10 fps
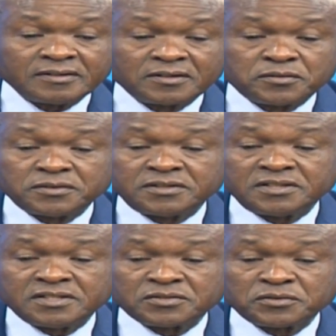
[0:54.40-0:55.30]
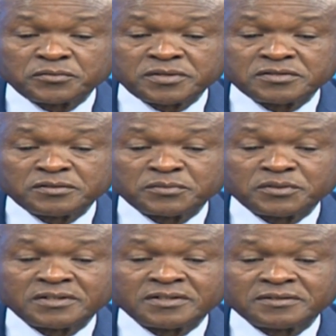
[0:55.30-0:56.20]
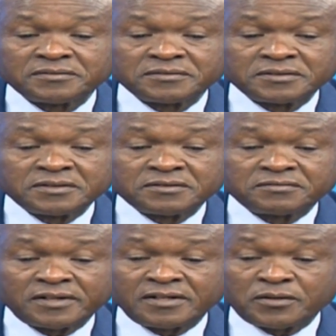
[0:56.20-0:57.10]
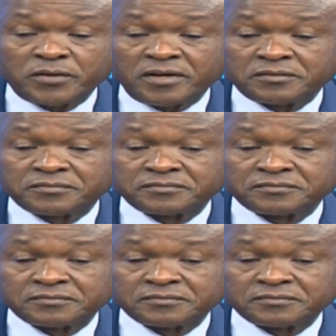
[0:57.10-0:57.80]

the court in its own wisdom will find a way of,